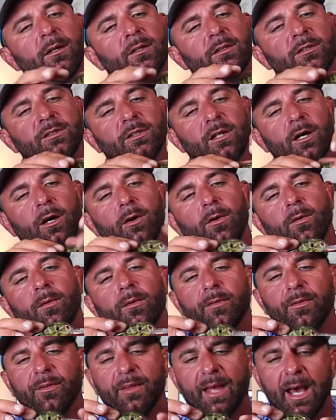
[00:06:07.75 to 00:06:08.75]

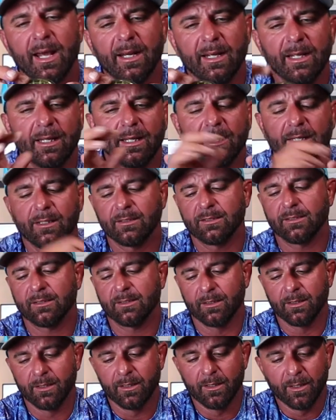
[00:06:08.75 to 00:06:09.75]
So that
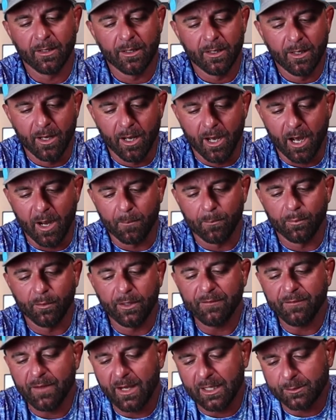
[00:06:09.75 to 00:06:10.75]
is a
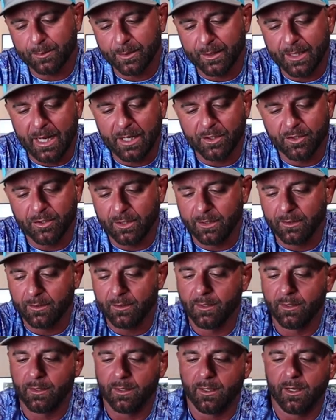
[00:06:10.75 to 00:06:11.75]
brief
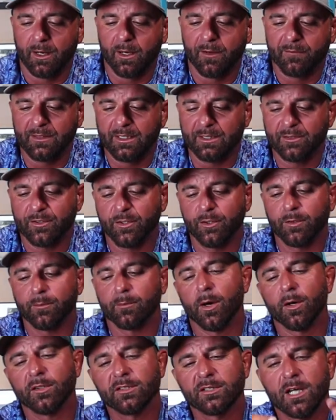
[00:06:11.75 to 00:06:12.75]
explanation of the two
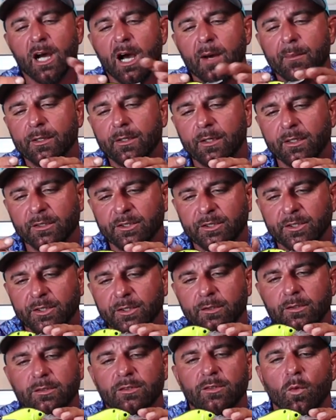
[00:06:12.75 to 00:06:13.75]
most common hooks
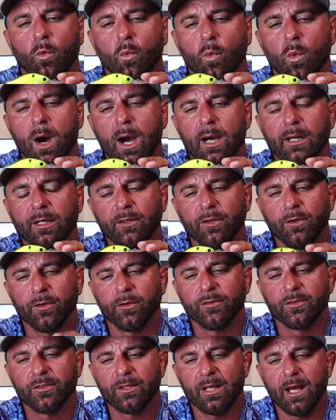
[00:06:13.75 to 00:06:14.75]
used, why to
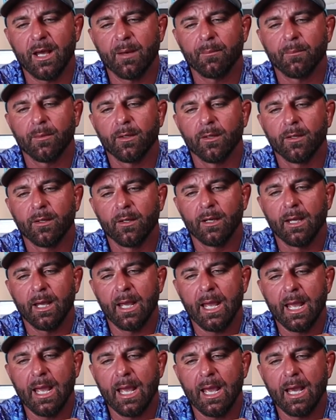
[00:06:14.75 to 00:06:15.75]
use them,
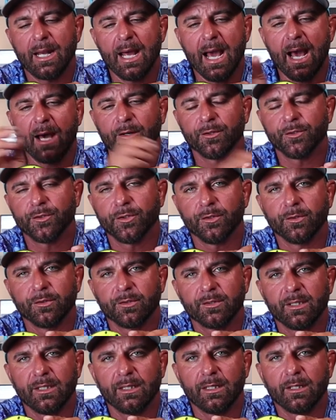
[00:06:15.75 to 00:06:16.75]
and how to
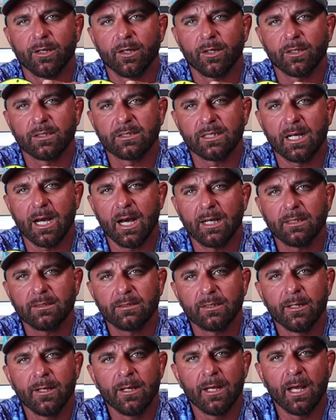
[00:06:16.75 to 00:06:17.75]
choose the hook
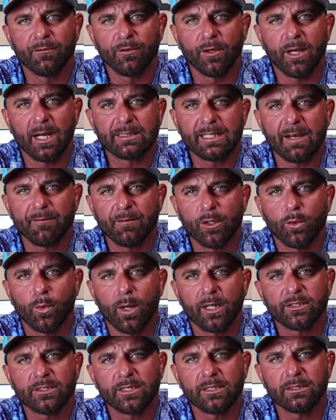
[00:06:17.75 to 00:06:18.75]
size. If you guys have any
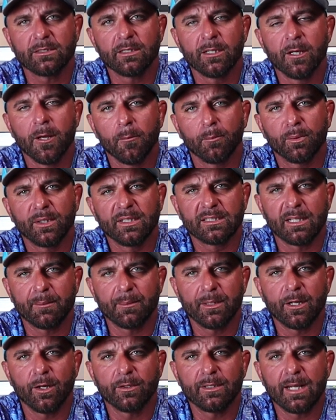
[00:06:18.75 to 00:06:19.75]
questions, please let
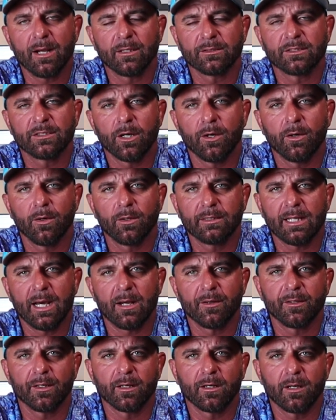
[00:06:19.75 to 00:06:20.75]
me know down
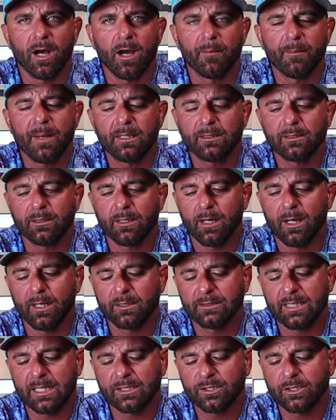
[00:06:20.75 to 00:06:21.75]
in the comment
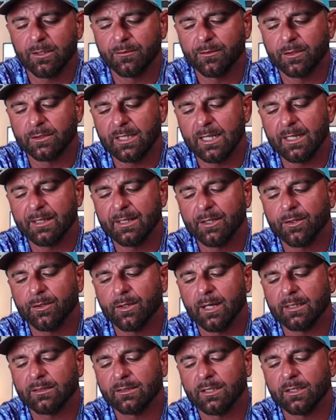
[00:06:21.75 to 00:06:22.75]
section if there's anything
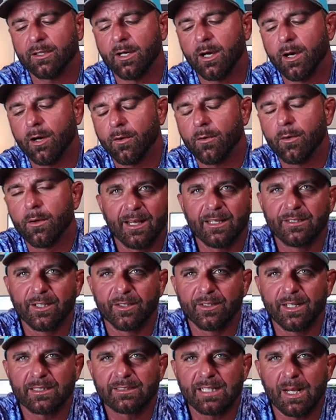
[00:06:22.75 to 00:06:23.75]
you'd like to know.
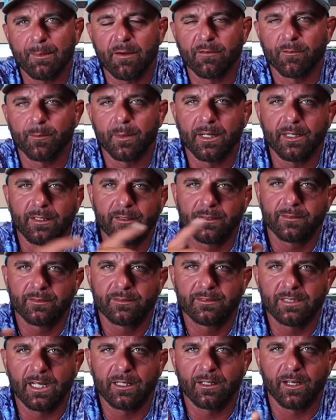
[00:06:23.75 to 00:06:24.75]
Until next time, everybody,
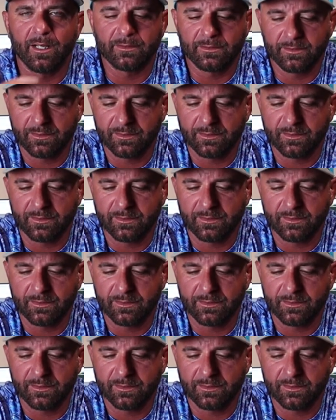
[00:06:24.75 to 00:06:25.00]
tight line.